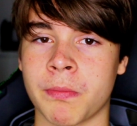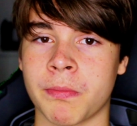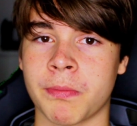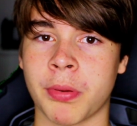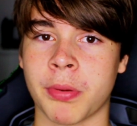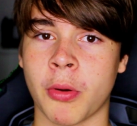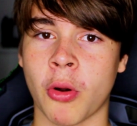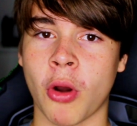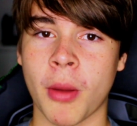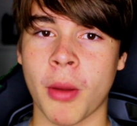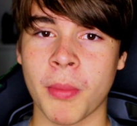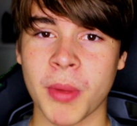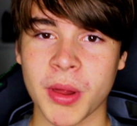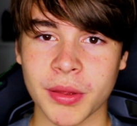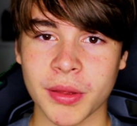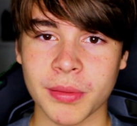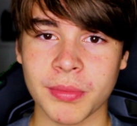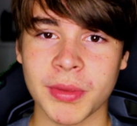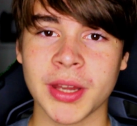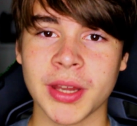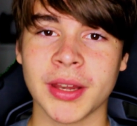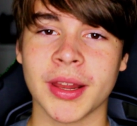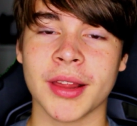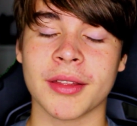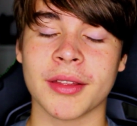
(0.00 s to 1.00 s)
Promise
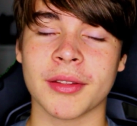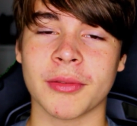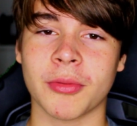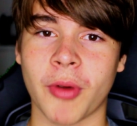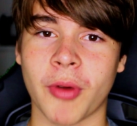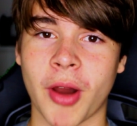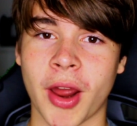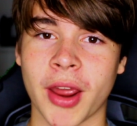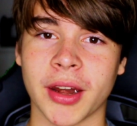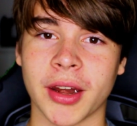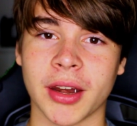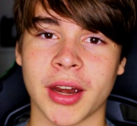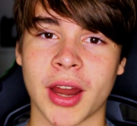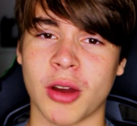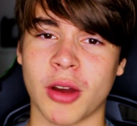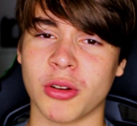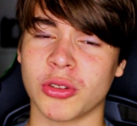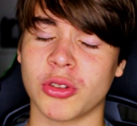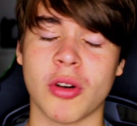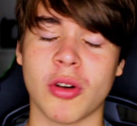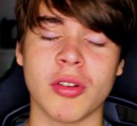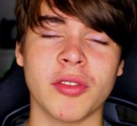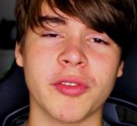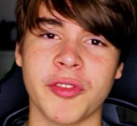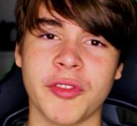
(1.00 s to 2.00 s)
me this right now.
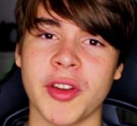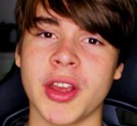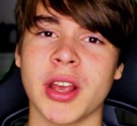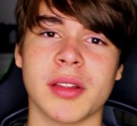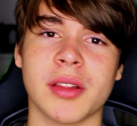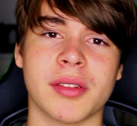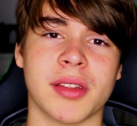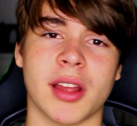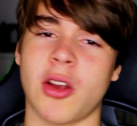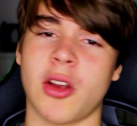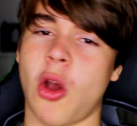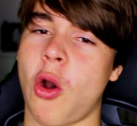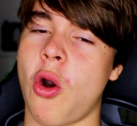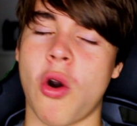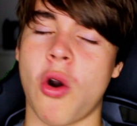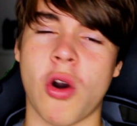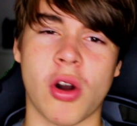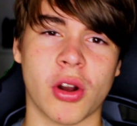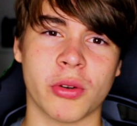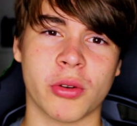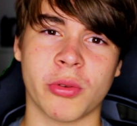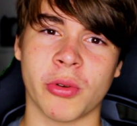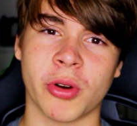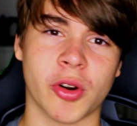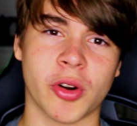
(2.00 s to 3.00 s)
Don't think it's like
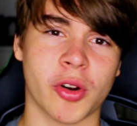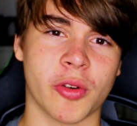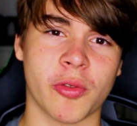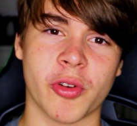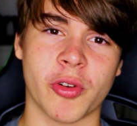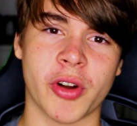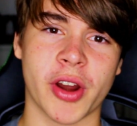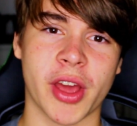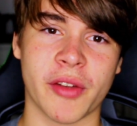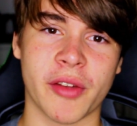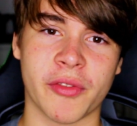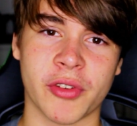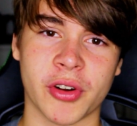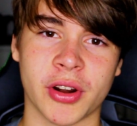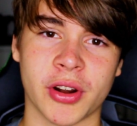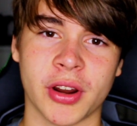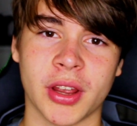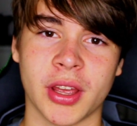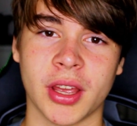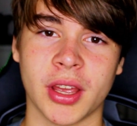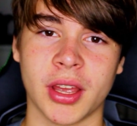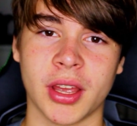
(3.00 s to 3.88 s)
awkward or whatever.